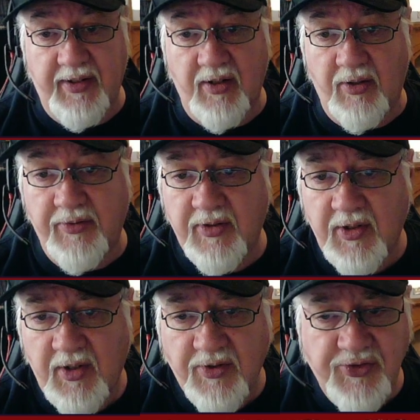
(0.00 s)
on.
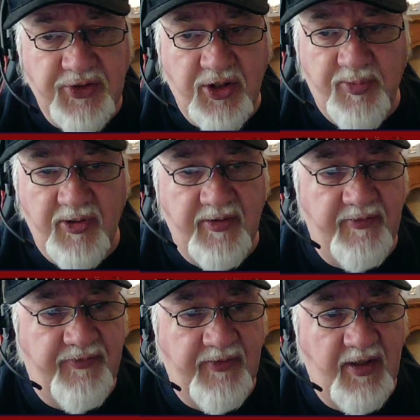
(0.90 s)
There's a couple
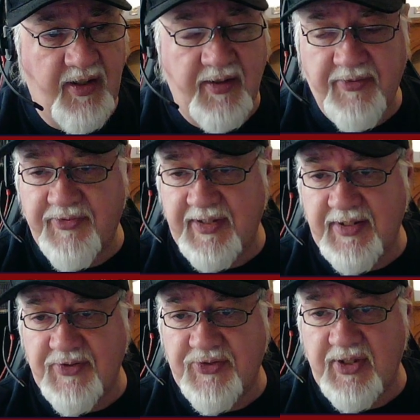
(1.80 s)
of
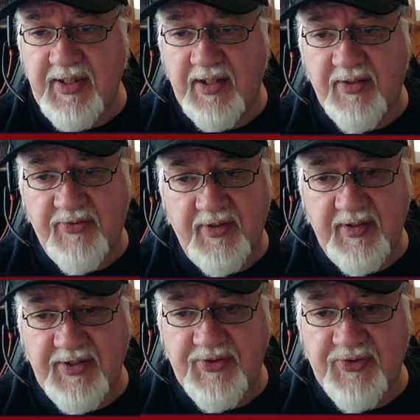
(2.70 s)
things here that
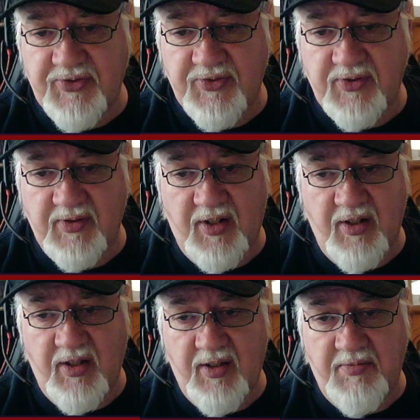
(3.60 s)
is
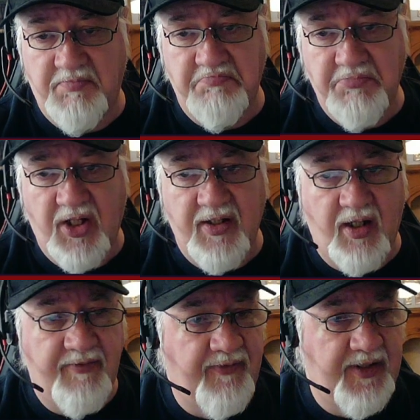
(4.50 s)

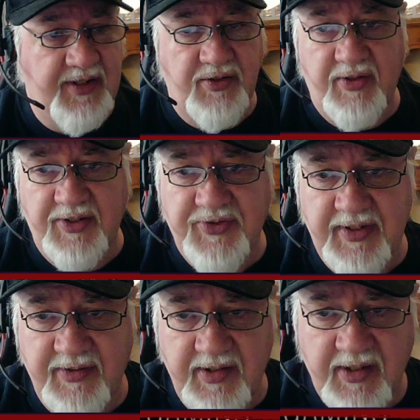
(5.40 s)
I find
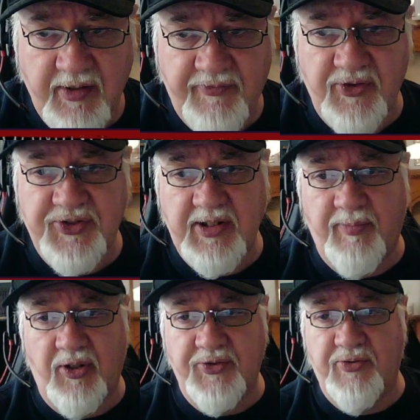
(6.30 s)
interesting. Firstly,
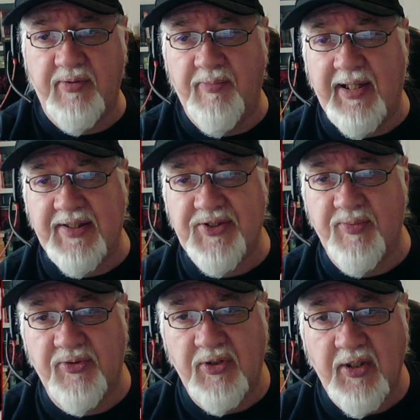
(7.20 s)
blocked or
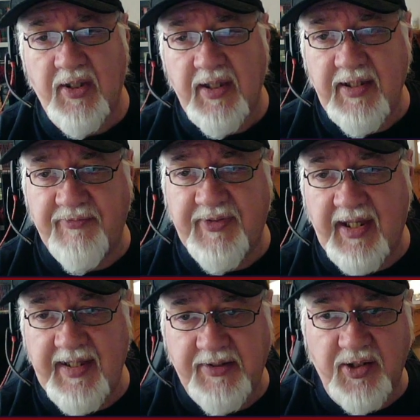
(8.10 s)
impassable. If
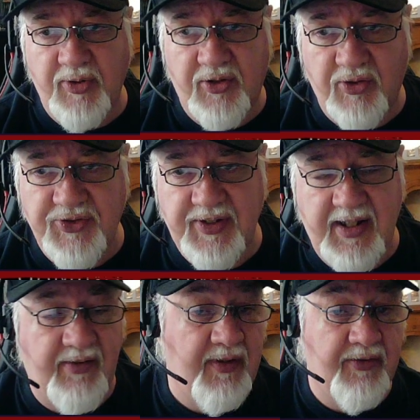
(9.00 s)
they come across an
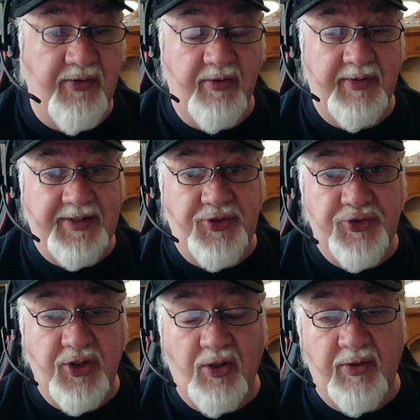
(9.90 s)
area that they
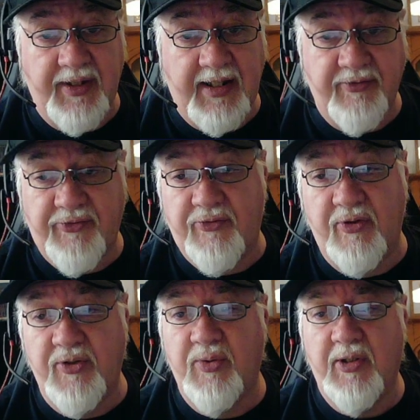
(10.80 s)
just can't get
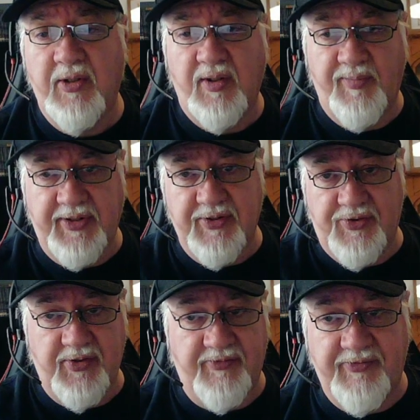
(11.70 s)
through
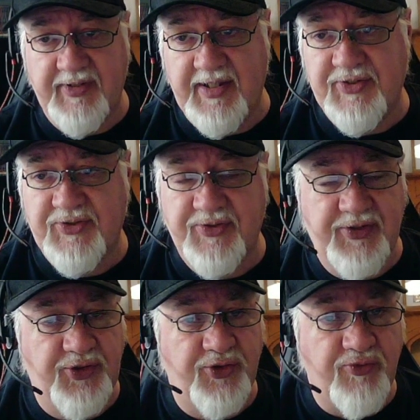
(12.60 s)
because of this
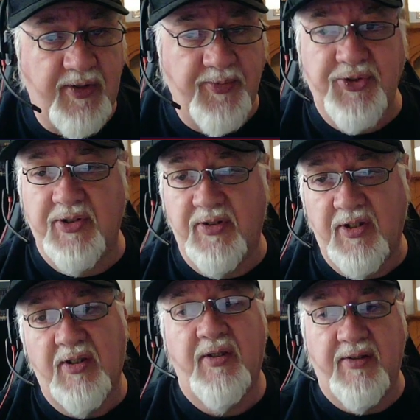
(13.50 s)
description,
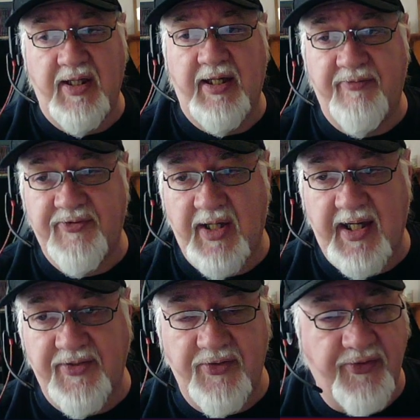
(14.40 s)
they have to
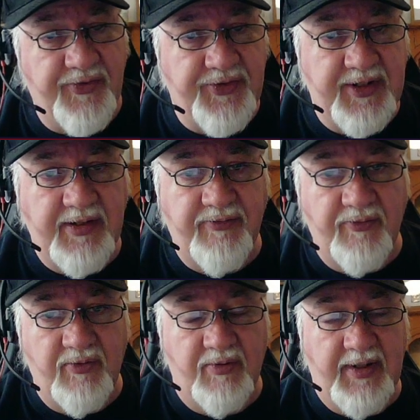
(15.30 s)
add another
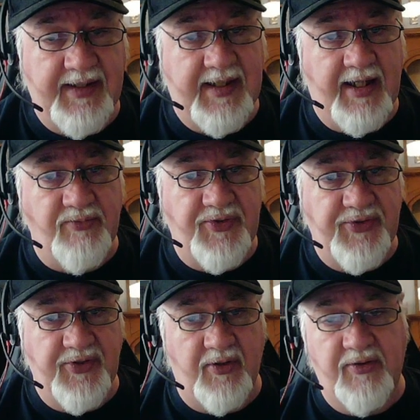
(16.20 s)
d4
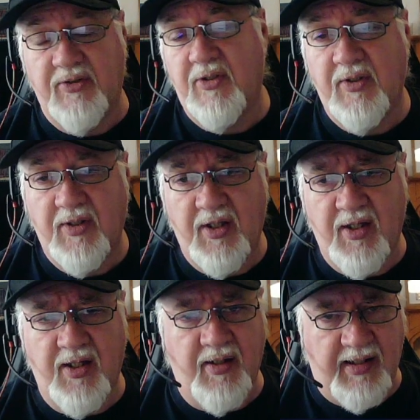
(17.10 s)
encounters on,
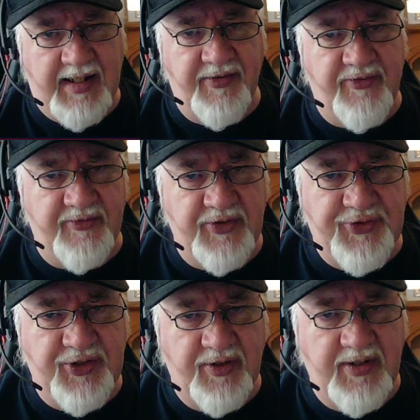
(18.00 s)
lengthening the
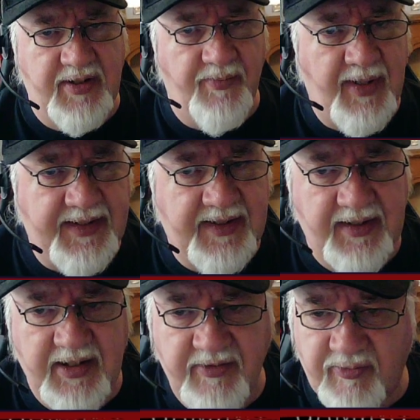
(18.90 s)
journey and making
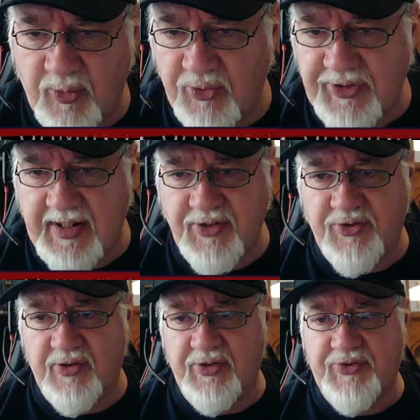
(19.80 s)
it even more
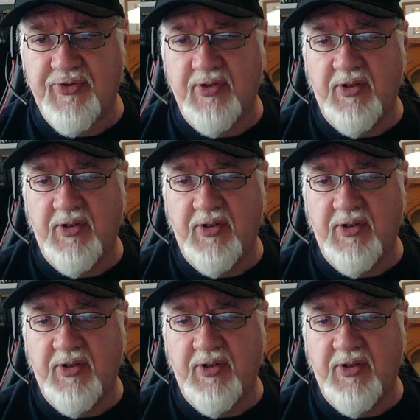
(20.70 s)
dangerous.